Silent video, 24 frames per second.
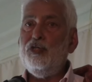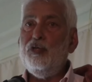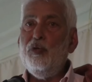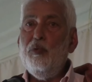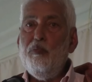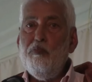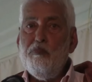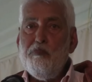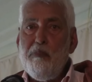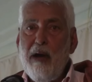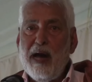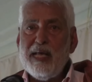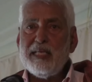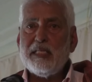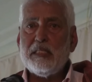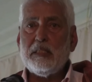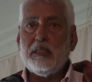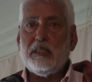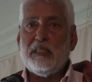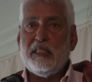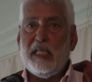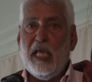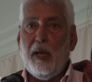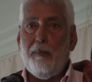You
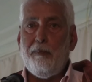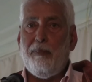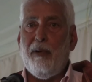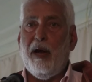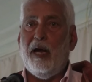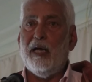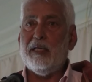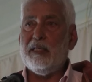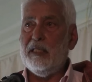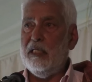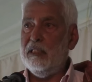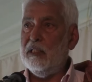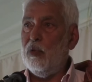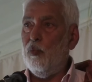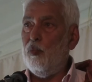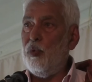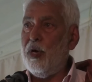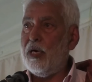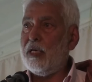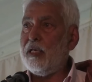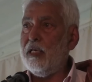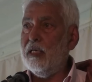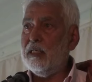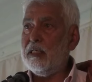must take part in the
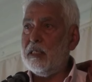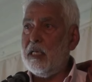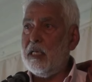working